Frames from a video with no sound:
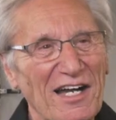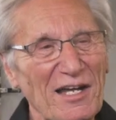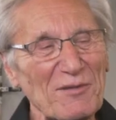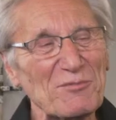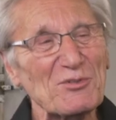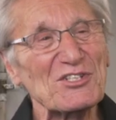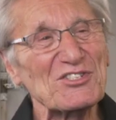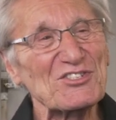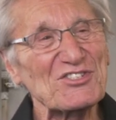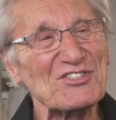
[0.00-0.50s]

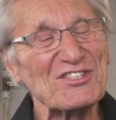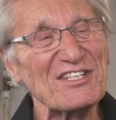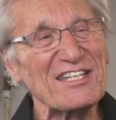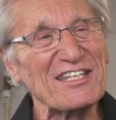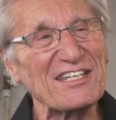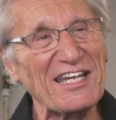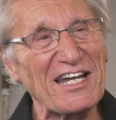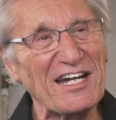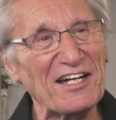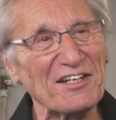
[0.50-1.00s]
I'm going to
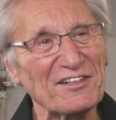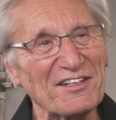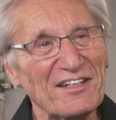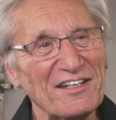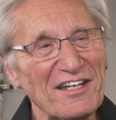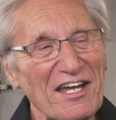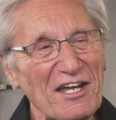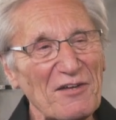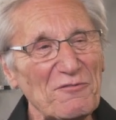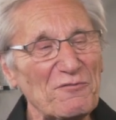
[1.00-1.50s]
sneak out
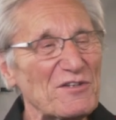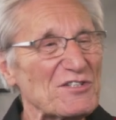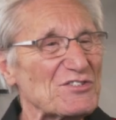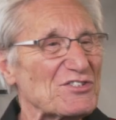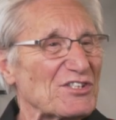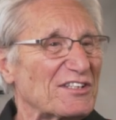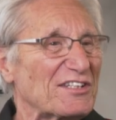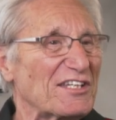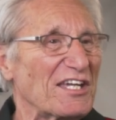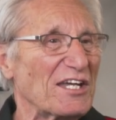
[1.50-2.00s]
and
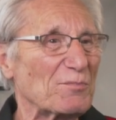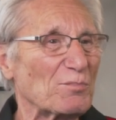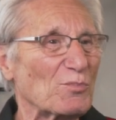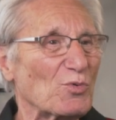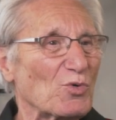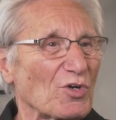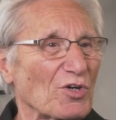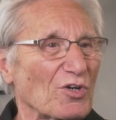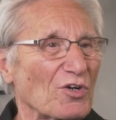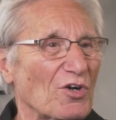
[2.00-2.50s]
visit Kent
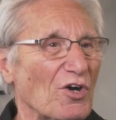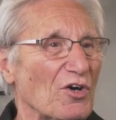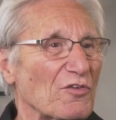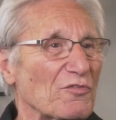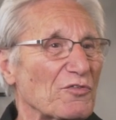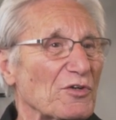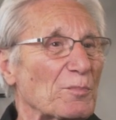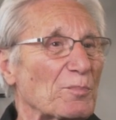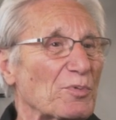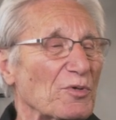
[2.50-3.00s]
Moore
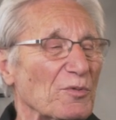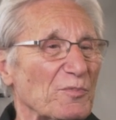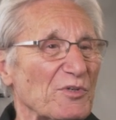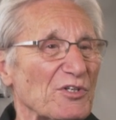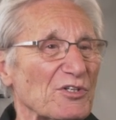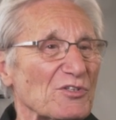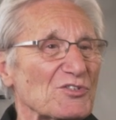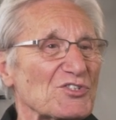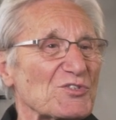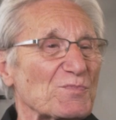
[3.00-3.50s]
over at
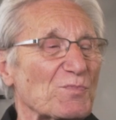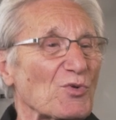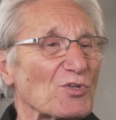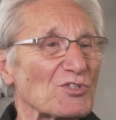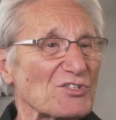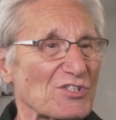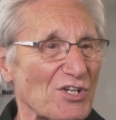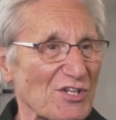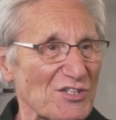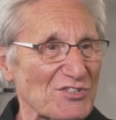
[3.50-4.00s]
Premier
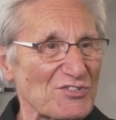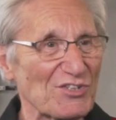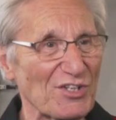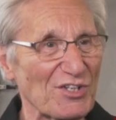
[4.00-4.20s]
Sports Car